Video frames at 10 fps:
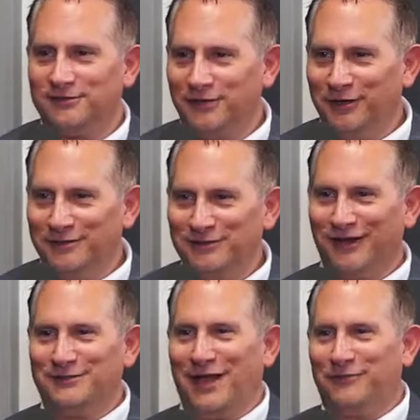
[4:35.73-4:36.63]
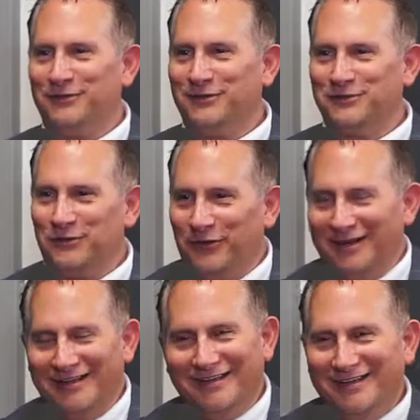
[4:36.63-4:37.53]
you know, it starts off with your story.
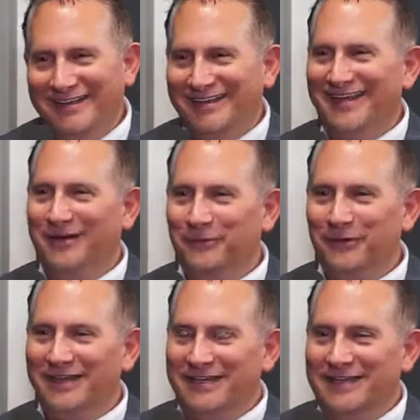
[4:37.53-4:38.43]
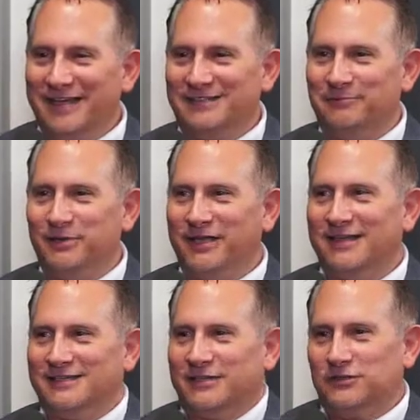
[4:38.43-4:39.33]
It yeah. really doesn't
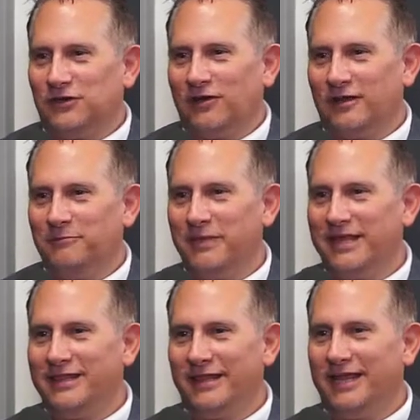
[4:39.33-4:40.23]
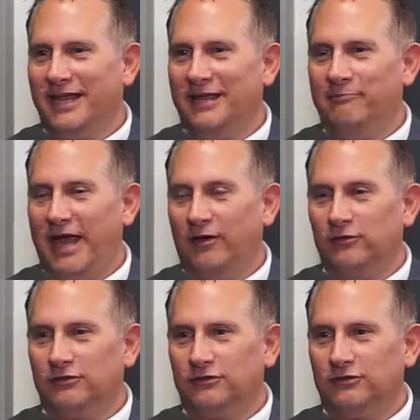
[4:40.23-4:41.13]
because it started me thinking
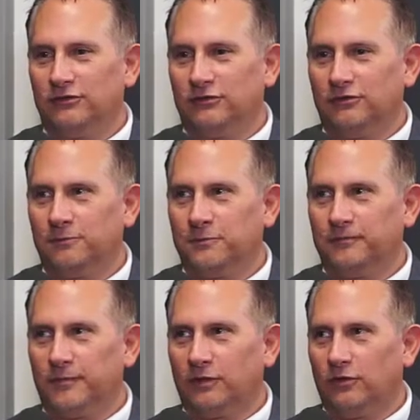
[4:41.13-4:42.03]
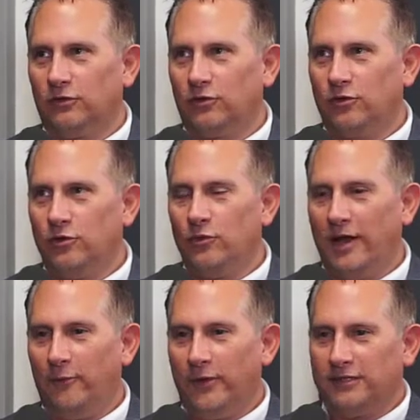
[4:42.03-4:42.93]
about who I
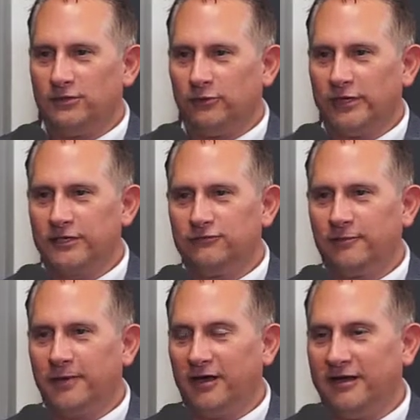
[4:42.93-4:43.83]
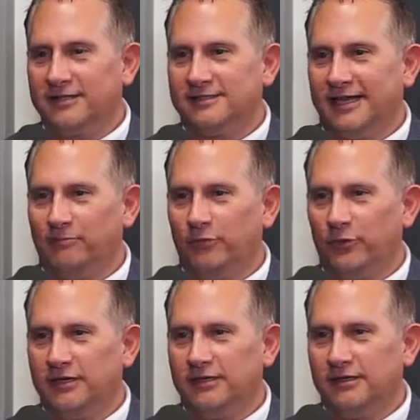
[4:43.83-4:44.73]
wanted to reach from an audience standpoint.